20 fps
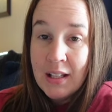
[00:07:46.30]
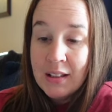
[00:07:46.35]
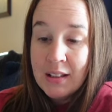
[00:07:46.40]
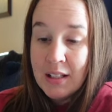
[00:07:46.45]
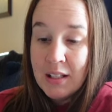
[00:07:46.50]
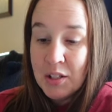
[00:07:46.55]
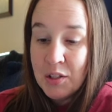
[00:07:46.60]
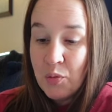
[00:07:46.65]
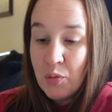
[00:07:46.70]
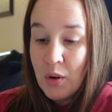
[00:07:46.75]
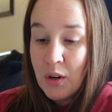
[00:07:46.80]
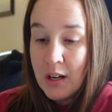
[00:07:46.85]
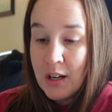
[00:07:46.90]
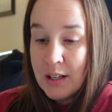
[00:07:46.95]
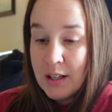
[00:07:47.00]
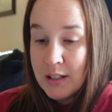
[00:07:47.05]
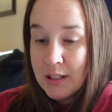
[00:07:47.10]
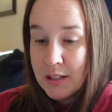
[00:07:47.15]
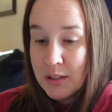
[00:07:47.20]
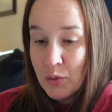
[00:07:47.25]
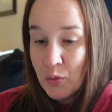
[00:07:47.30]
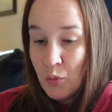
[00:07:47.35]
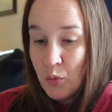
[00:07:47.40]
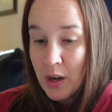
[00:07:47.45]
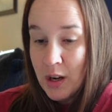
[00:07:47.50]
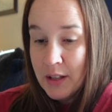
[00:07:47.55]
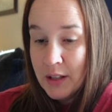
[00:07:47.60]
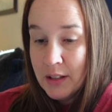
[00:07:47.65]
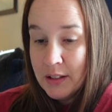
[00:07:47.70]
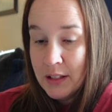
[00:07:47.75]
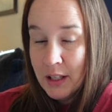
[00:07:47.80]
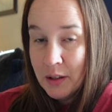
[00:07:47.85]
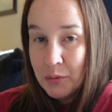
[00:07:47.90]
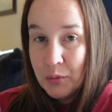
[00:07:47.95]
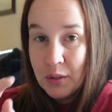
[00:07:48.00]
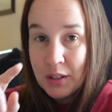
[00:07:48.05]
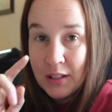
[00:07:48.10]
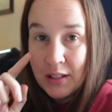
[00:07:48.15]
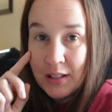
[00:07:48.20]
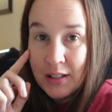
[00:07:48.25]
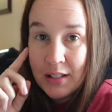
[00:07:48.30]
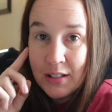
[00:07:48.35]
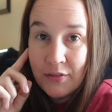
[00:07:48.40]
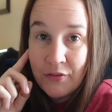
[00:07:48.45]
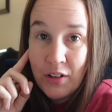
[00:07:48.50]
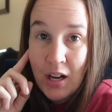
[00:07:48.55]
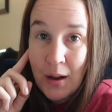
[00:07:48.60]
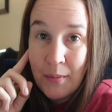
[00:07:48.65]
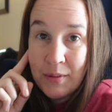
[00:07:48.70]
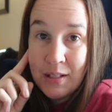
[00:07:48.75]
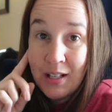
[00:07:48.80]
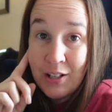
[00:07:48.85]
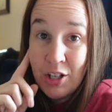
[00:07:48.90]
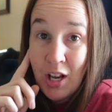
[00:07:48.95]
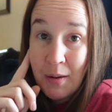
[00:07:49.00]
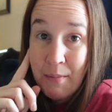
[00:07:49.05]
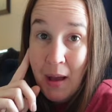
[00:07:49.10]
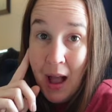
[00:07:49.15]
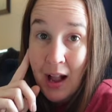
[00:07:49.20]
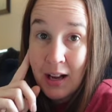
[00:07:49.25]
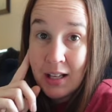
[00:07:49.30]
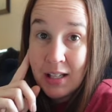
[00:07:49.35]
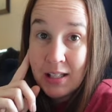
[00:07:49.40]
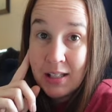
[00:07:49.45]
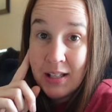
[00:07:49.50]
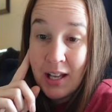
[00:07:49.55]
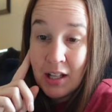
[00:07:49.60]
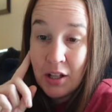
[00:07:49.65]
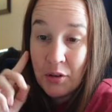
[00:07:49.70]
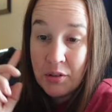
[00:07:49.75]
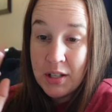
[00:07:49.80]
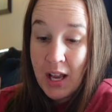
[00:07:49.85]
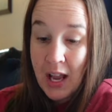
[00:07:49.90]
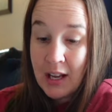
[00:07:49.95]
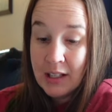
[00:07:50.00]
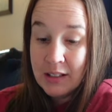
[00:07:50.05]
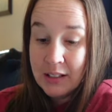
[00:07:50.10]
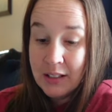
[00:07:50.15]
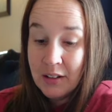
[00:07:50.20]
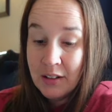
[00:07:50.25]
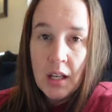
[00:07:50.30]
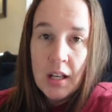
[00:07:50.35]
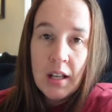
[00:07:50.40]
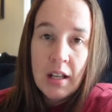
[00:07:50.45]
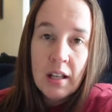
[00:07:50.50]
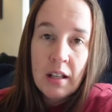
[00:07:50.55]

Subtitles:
This was one that was from TJ Maxx Yellow Tag Clearance.